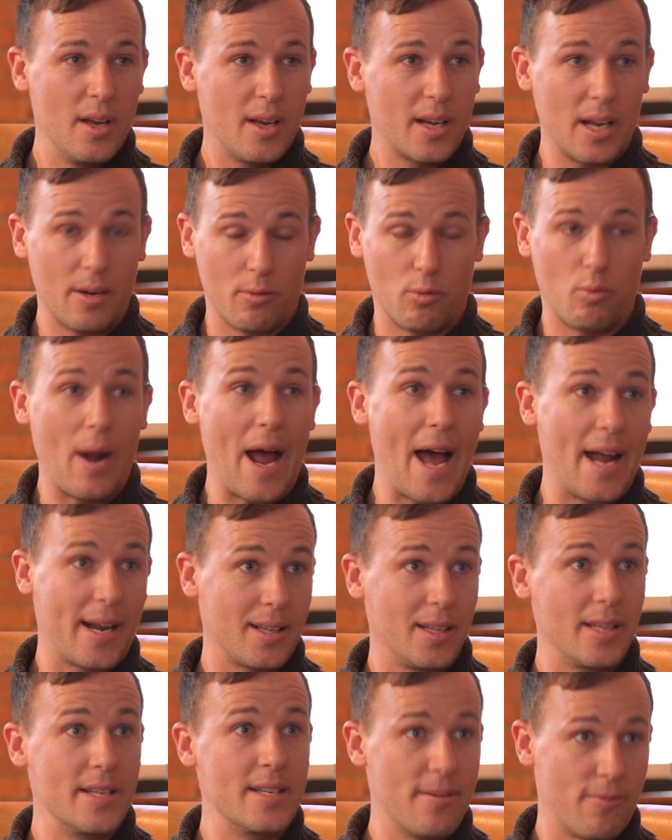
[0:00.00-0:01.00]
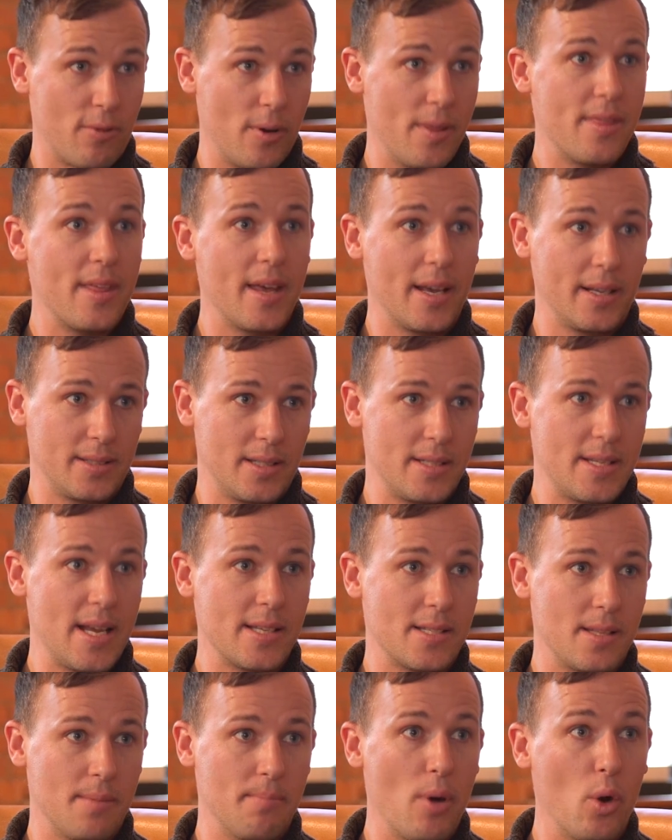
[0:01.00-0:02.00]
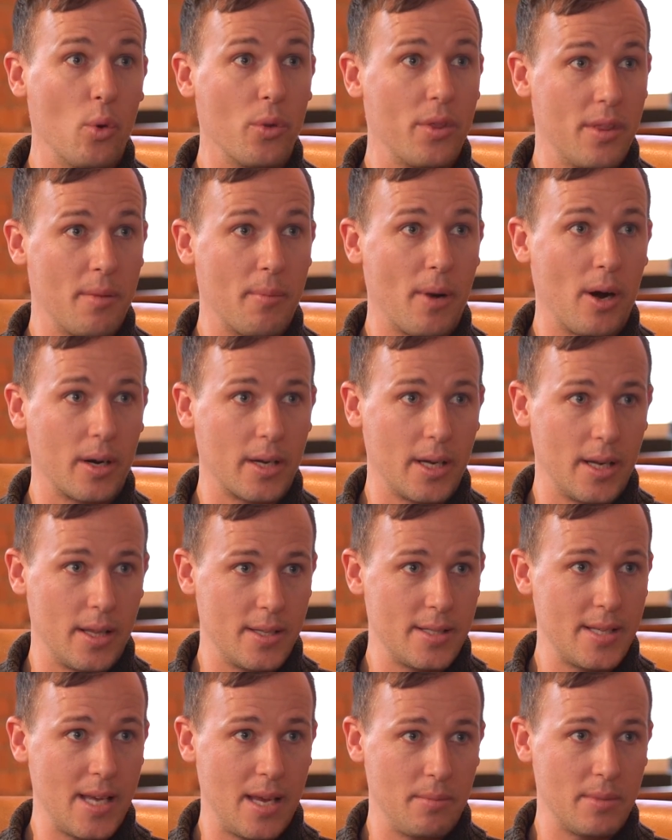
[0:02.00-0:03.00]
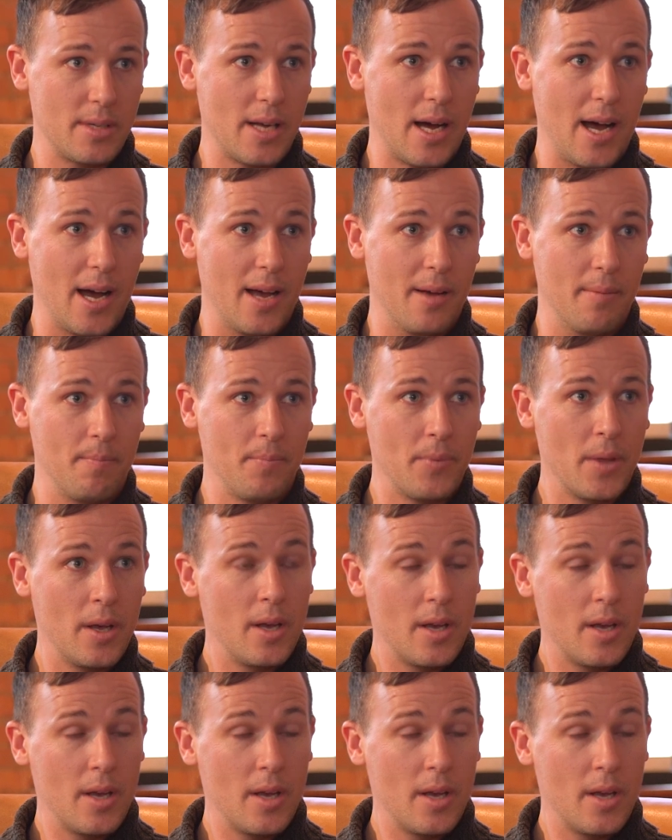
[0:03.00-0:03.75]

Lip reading: kind of radically different things and test them both in the market at the same time.